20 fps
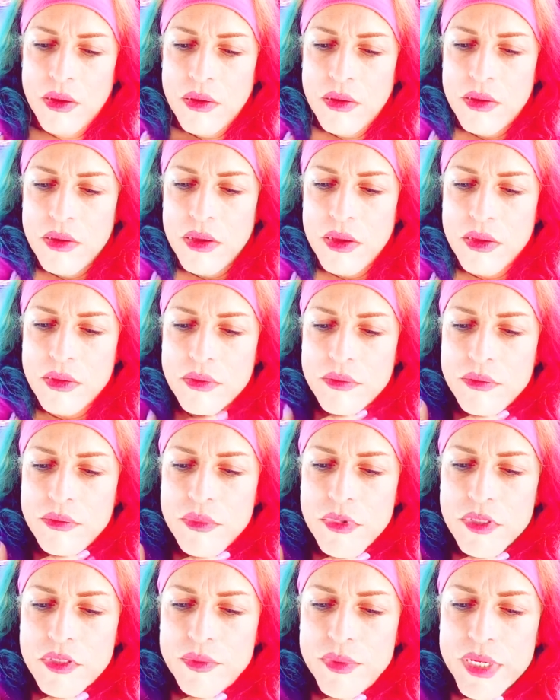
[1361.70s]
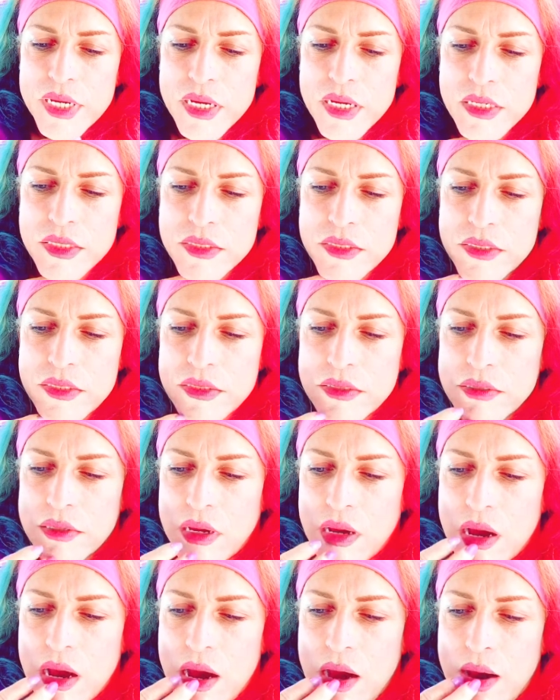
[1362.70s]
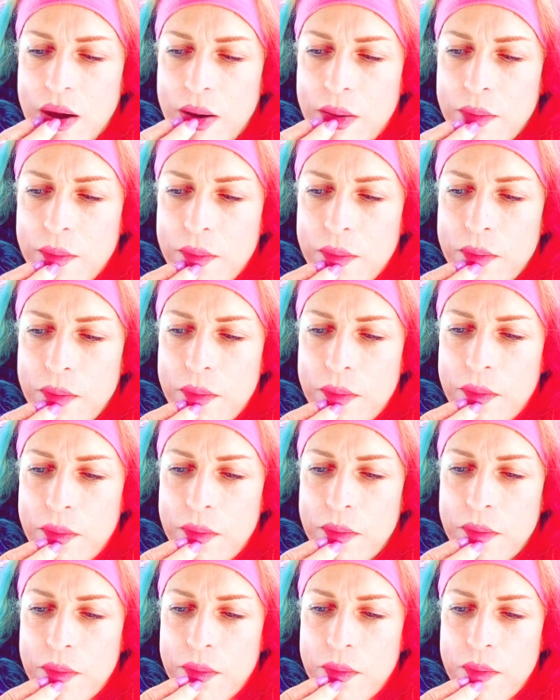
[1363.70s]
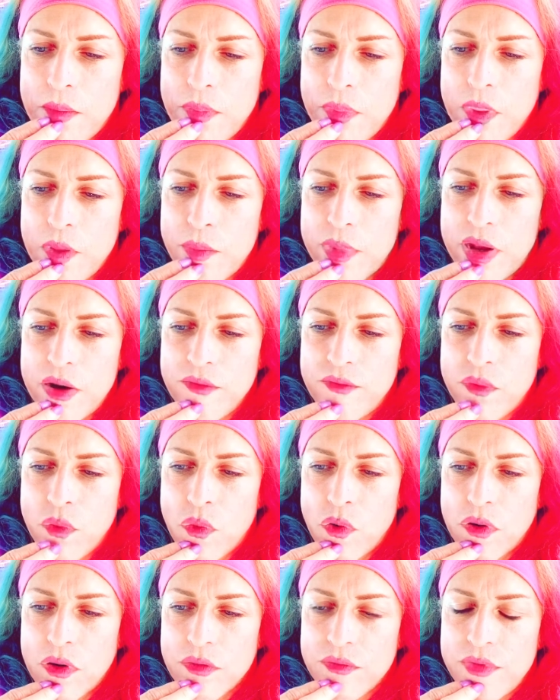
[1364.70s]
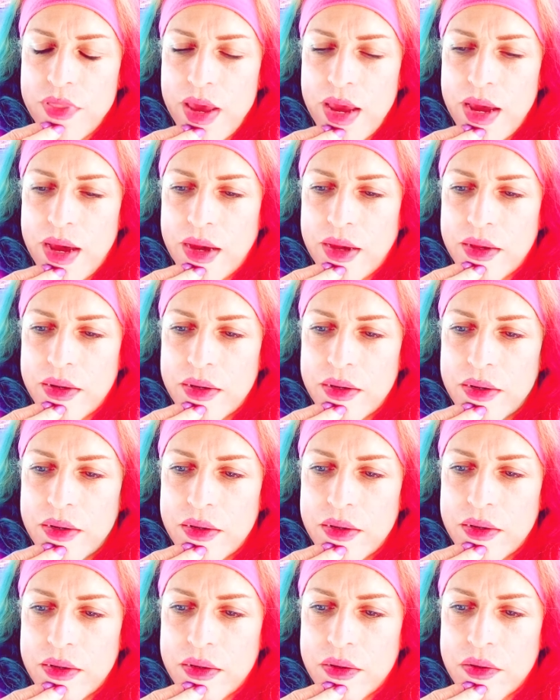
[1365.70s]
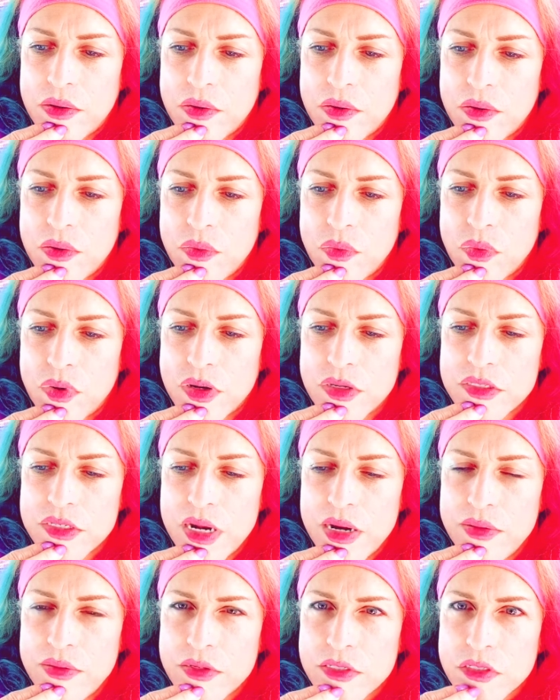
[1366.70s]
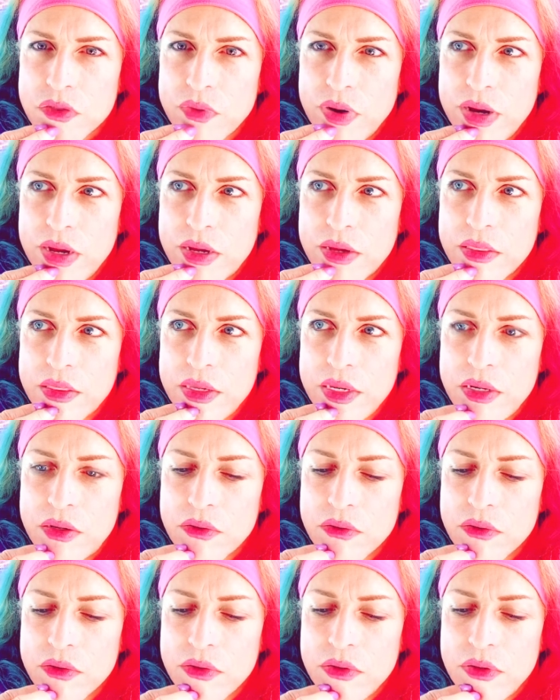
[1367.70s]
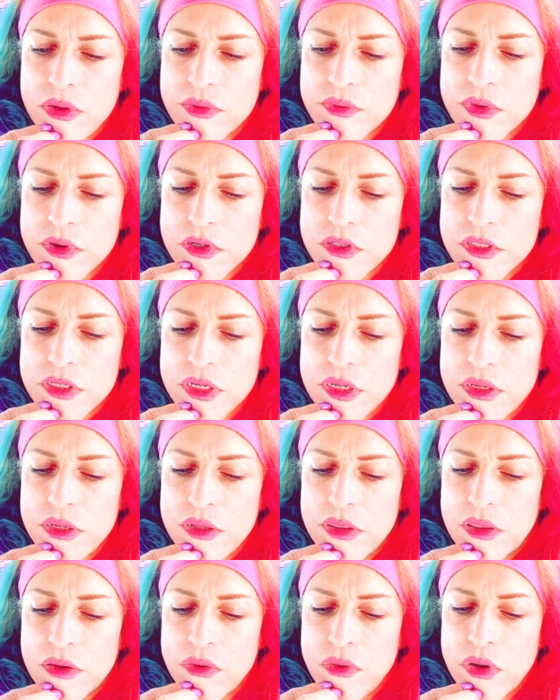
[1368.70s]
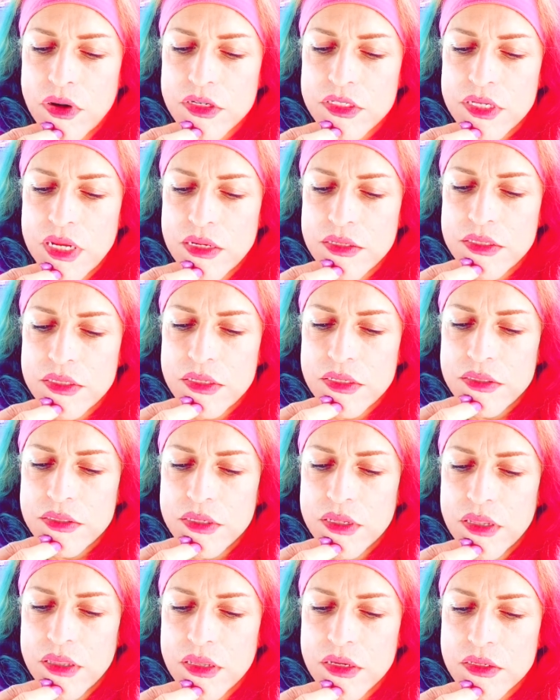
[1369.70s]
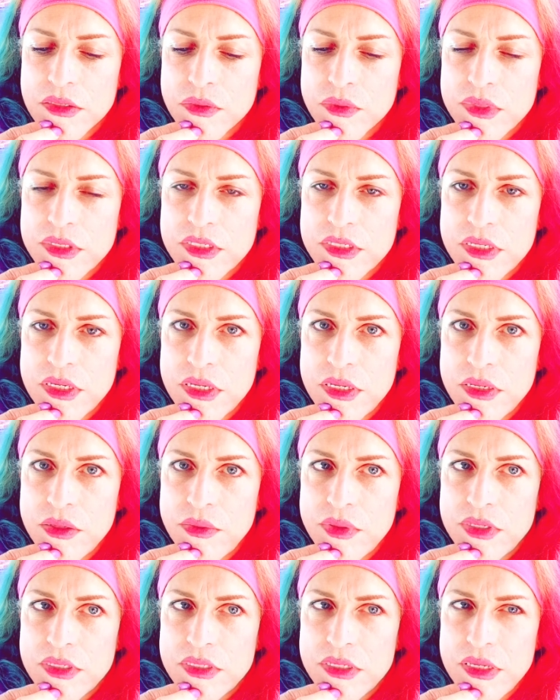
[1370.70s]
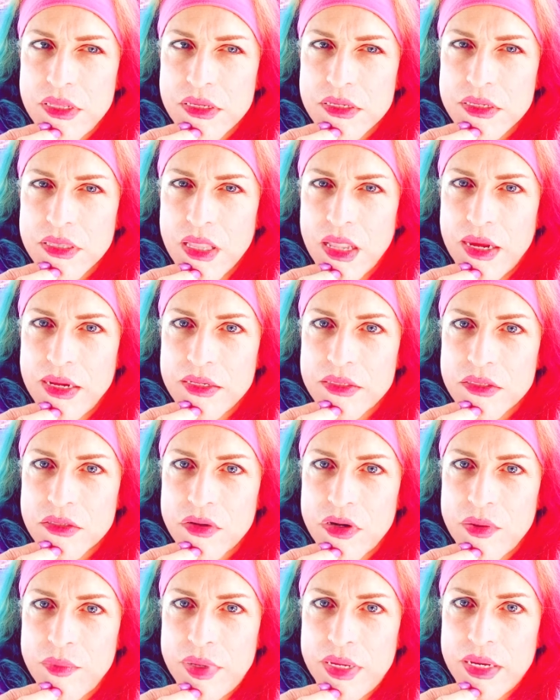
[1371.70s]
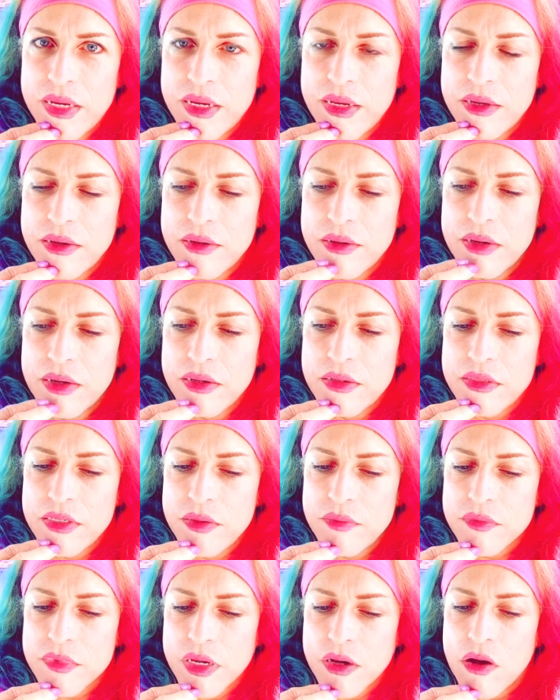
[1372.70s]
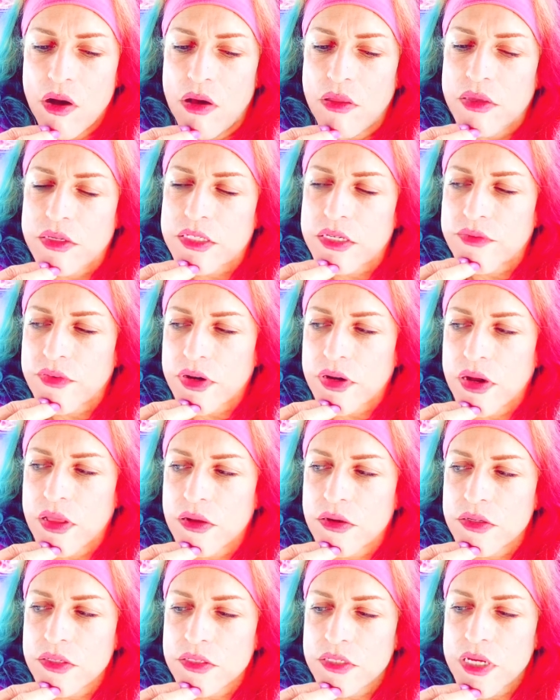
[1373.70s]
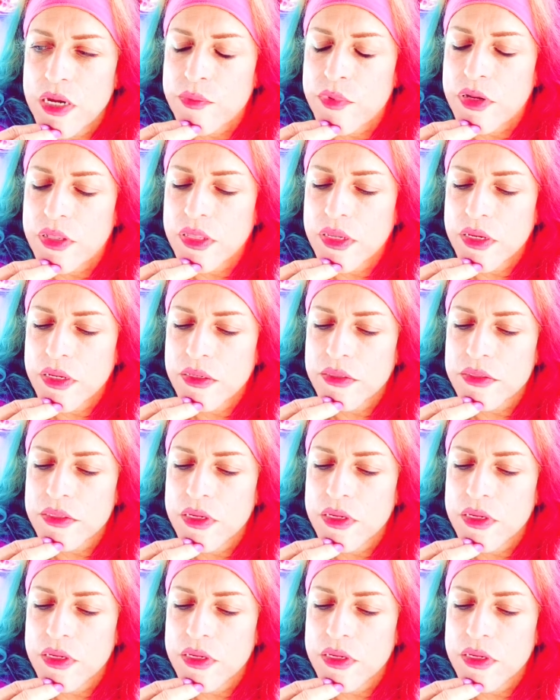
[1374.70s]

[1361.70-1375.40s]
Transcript: And it's because the metaphor of that, we're inside of this great cathedral universe, and through our senses and the things we see this light streaming in, and it seems like all these different colors and separate things.